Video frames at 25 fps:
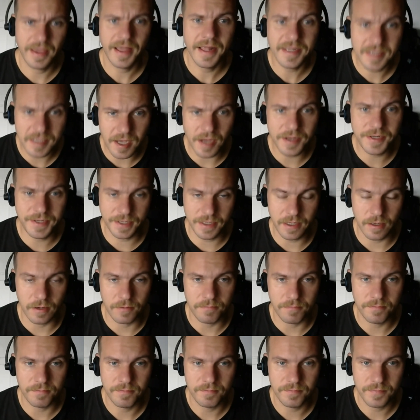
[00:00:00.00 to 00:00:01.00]
it's
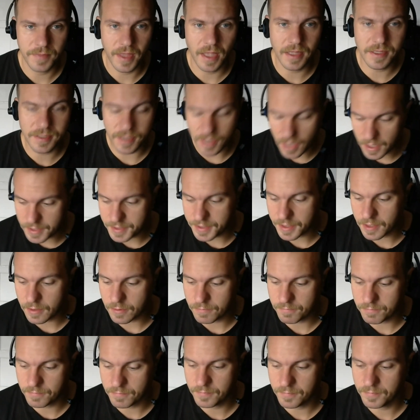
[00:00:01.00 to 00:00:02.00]
ideal. It's an
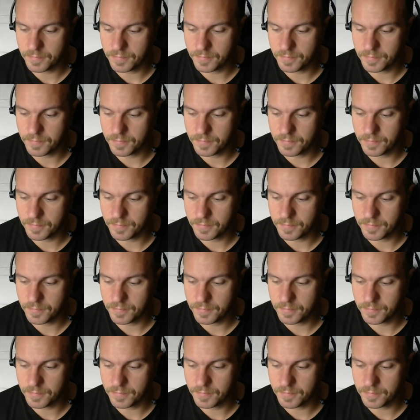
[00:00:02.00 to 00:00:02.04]
ideal.